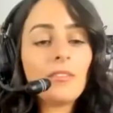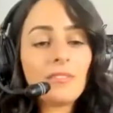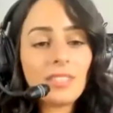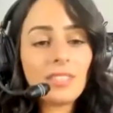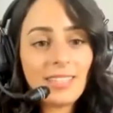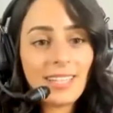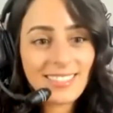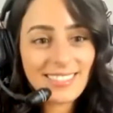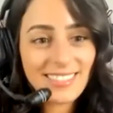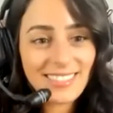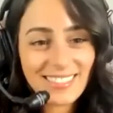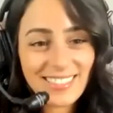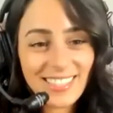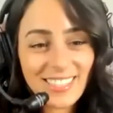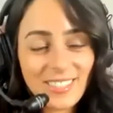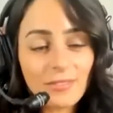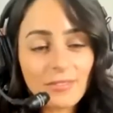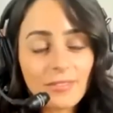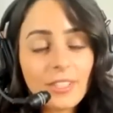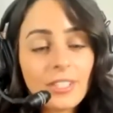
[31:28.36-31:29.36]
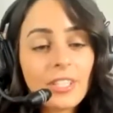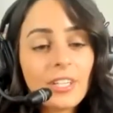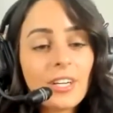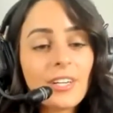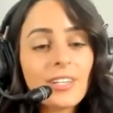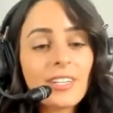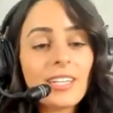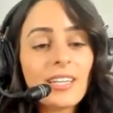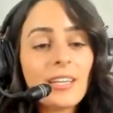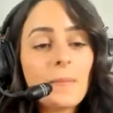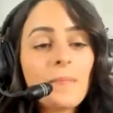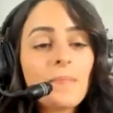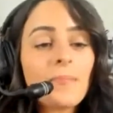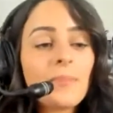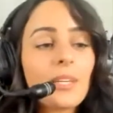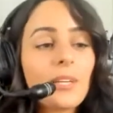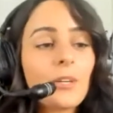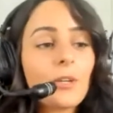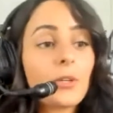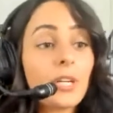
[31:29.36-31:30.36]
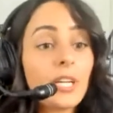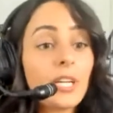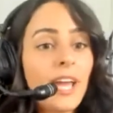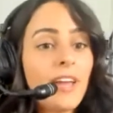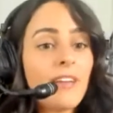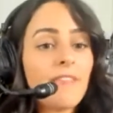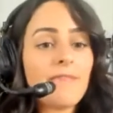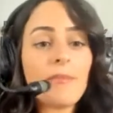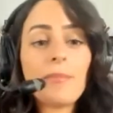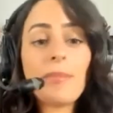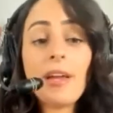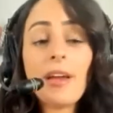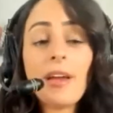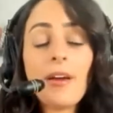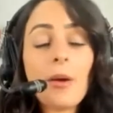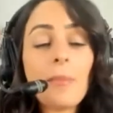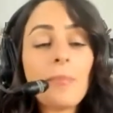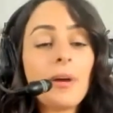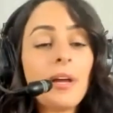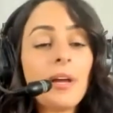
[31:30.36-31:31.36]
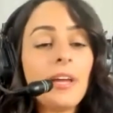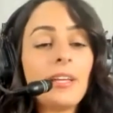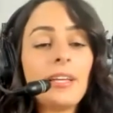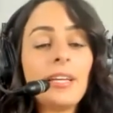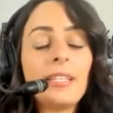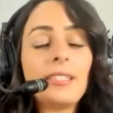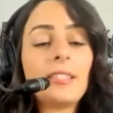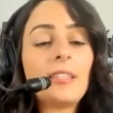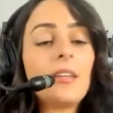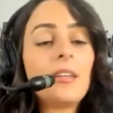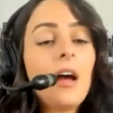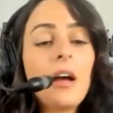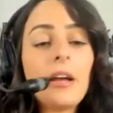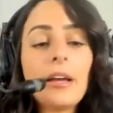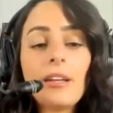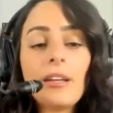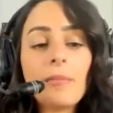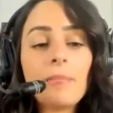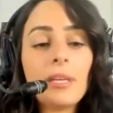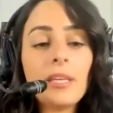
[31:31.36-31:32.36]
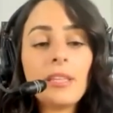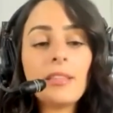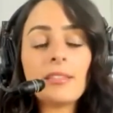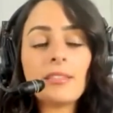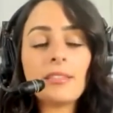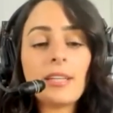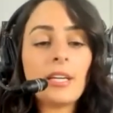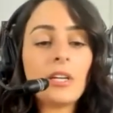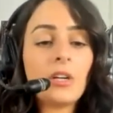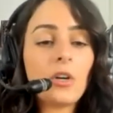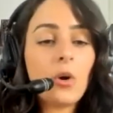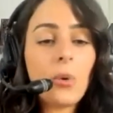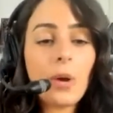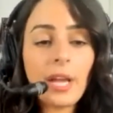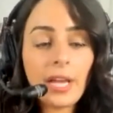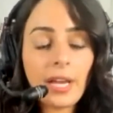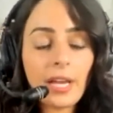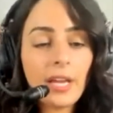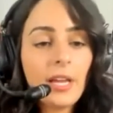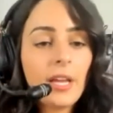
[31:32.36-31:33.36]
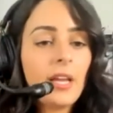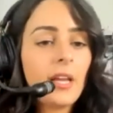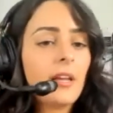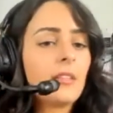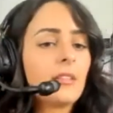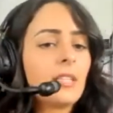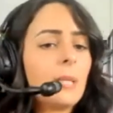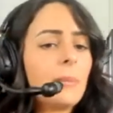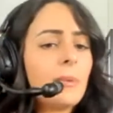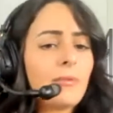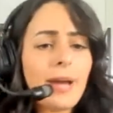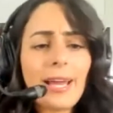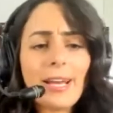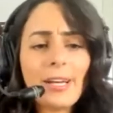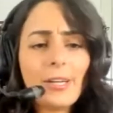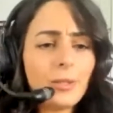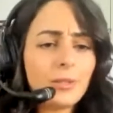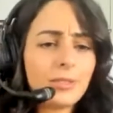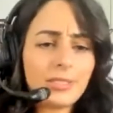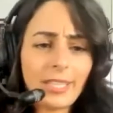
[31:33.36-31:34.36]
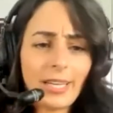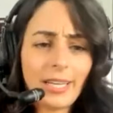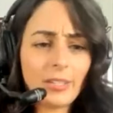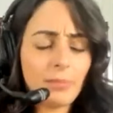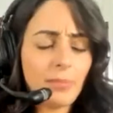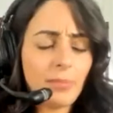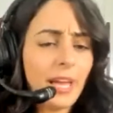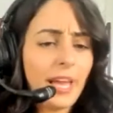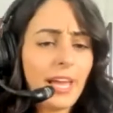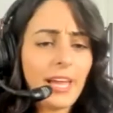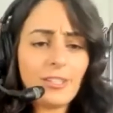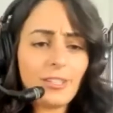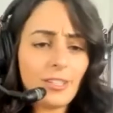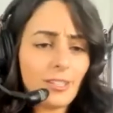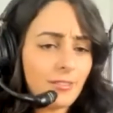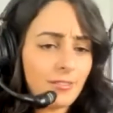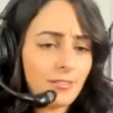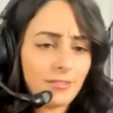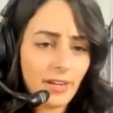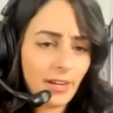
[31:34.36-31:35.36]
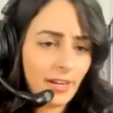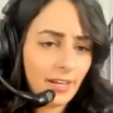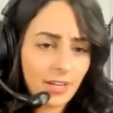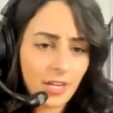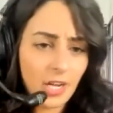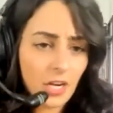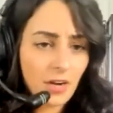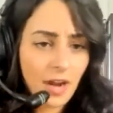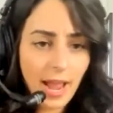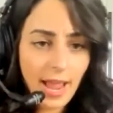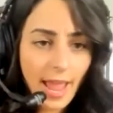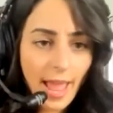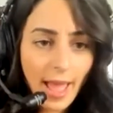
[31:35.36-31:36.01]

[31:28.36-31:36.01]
the lessons that you've learned and create from there. But it's not going to be this like quick let me write a new sales page and fucking here I am.